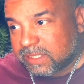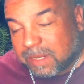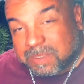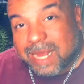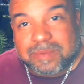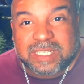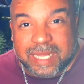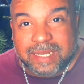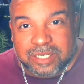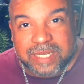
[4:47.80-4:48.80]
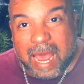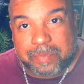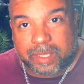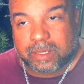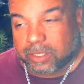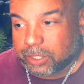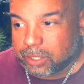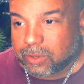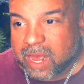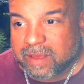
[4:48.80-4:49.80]
Sometimes things just happen.
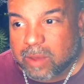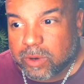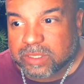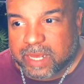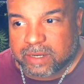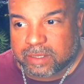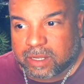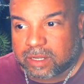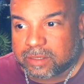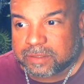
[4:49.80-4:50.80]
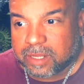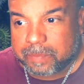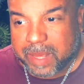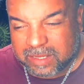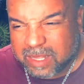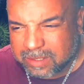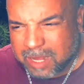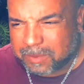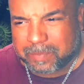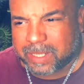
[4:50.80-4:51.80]
You know, I worked at a
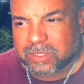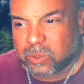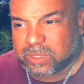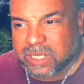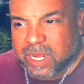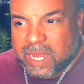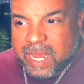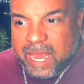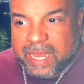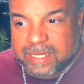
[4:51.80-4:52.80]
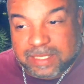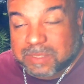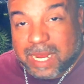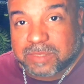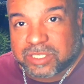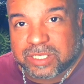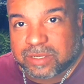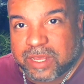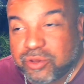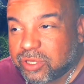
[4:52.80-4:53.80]
couple of pet stores, and sometimes it
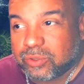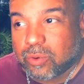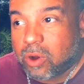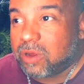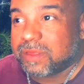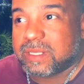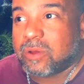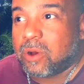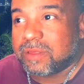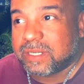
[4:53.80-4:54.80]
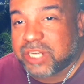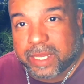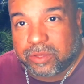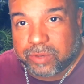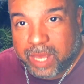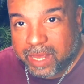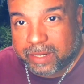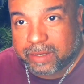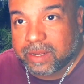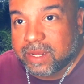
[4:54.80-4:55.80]
just you could do all the checking you
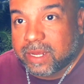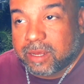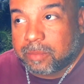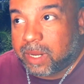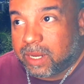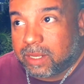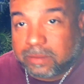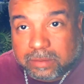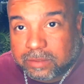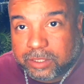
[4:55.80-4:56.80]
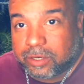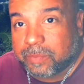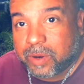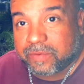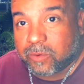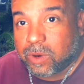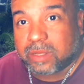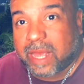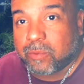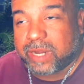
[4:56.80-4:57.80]
can, but you know, in a perfect
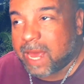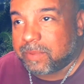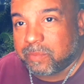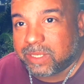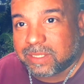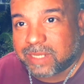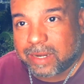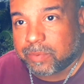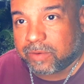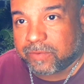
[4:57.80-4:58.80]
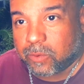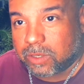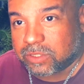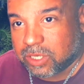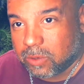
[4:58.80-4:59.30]
world that wouldn't happen. But this ain't a perfect world.